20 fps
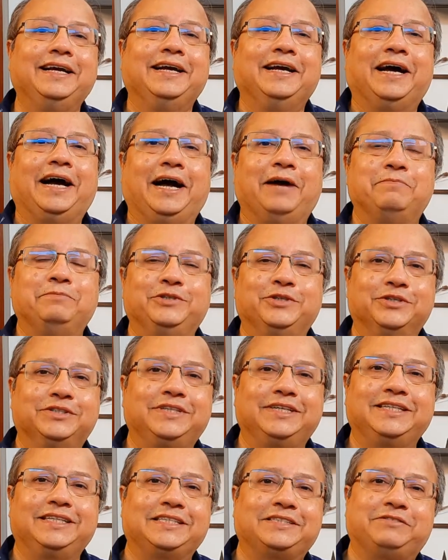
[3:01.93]
I'm
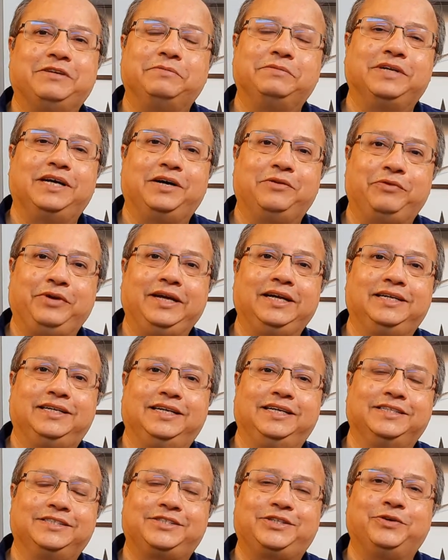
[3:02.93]
using this webinar
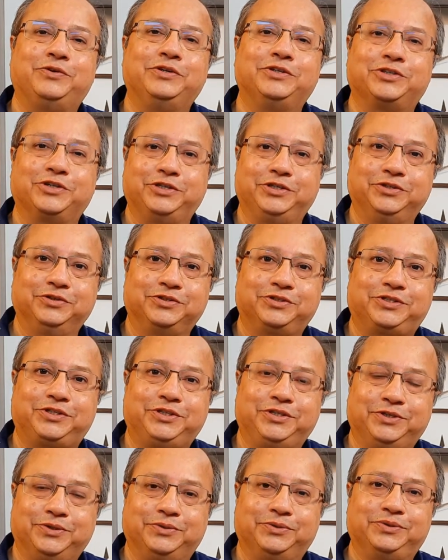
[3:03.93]
weekdays to introduce to
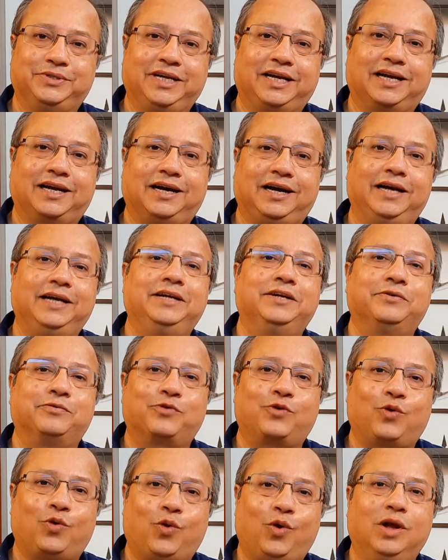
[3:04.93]
you the kind
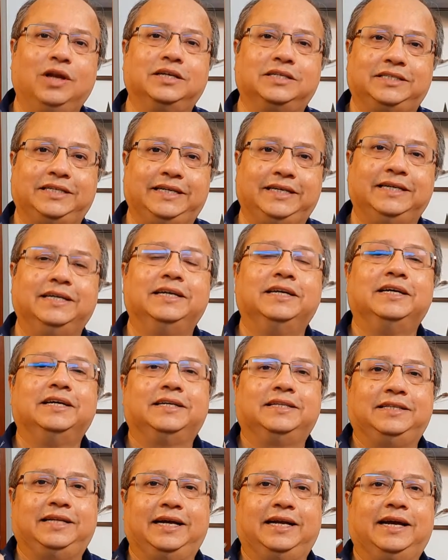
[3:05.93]
of quality
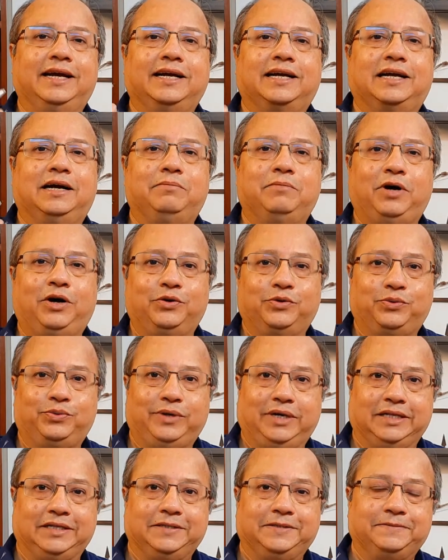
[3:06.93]
that I come out
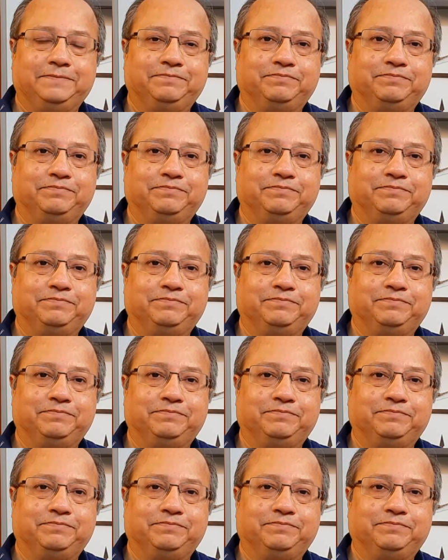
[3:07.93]
with.